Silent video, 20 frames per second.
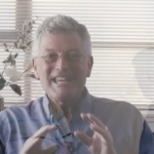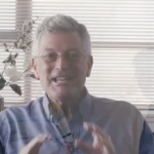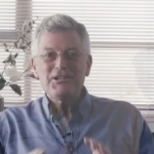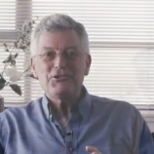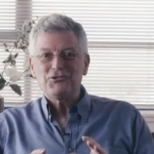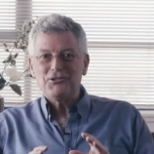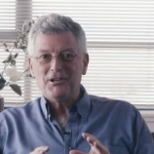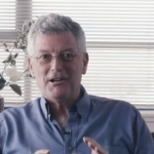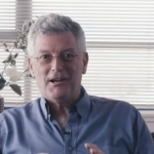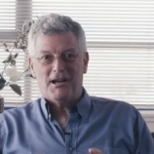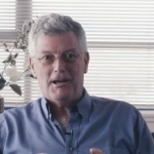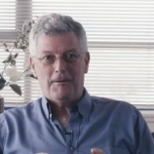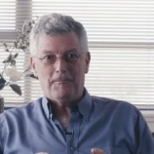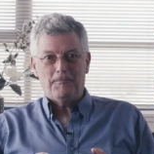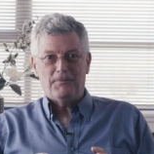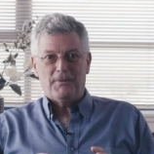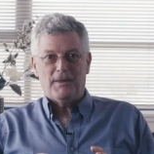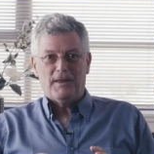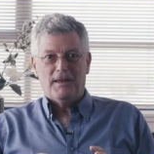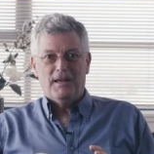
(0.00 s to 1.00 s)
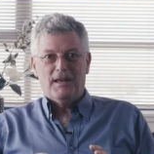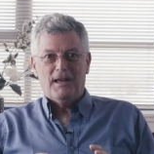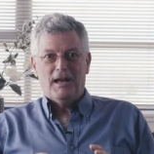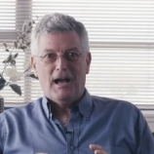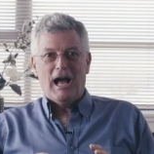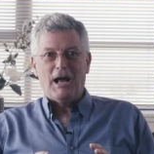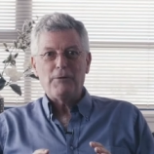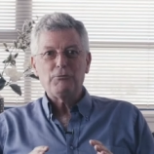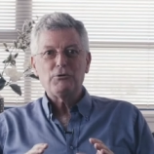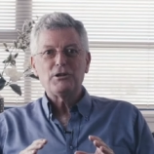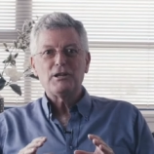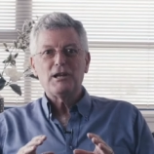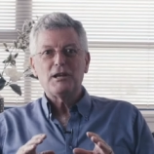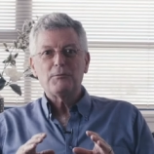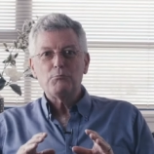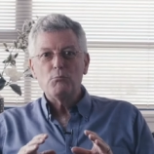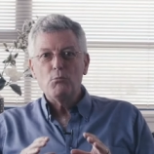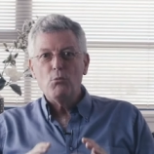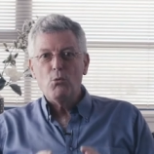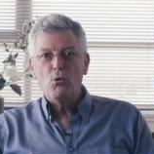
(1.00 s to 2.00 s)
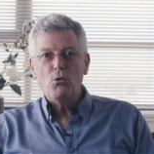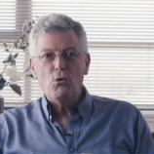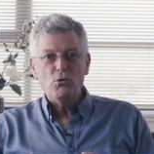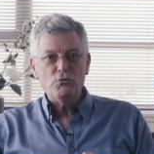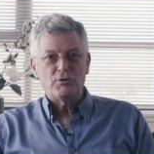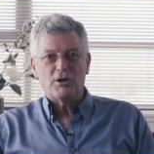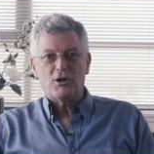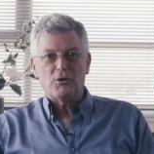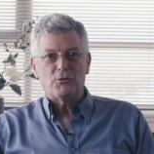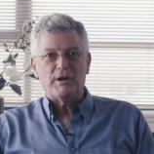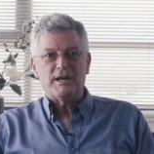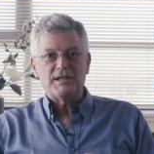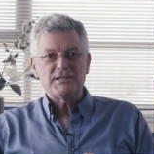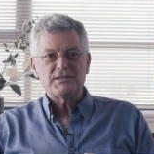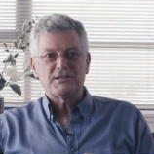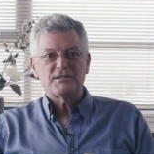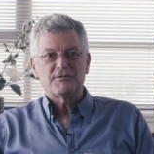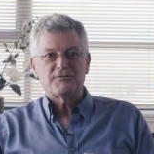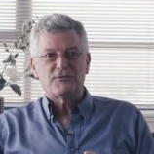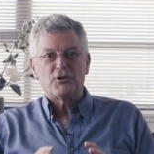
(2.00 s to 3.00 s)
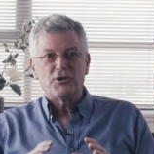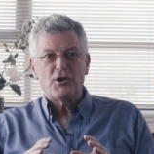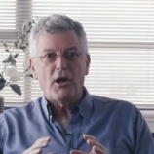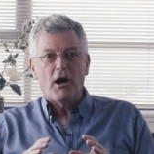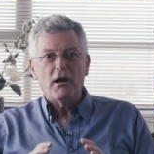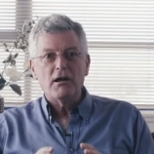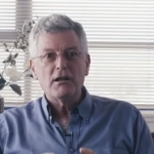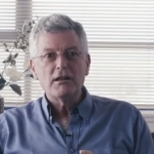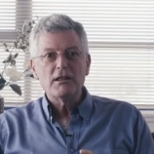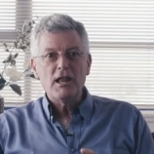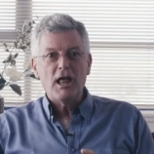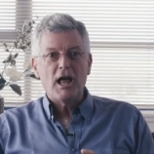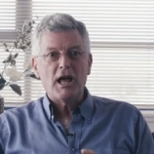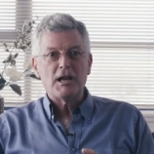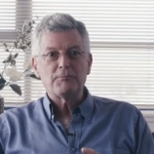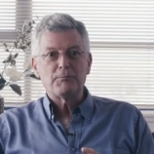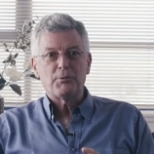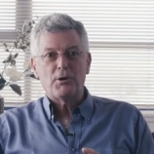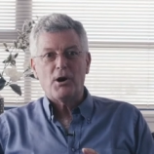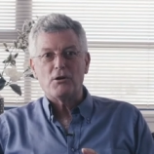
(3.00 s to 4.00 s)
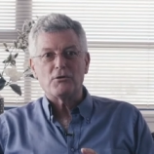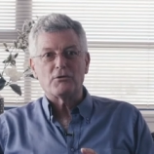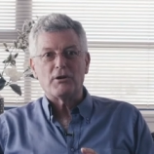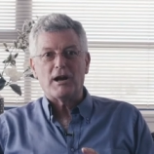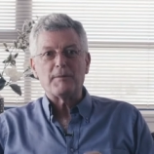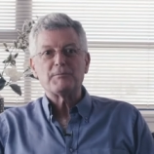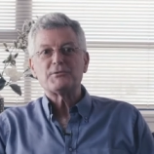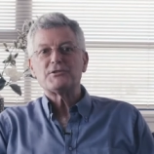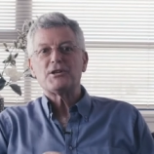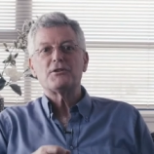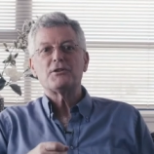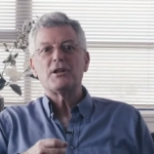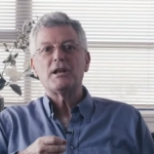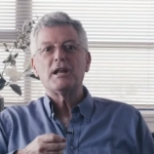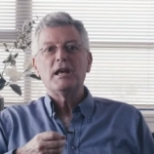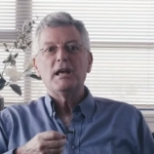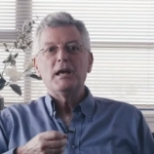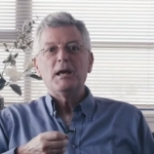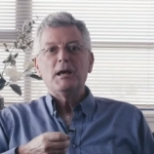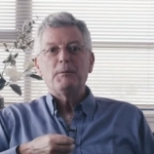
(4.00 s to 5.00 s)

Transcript: each time I would get more requests for an online program so that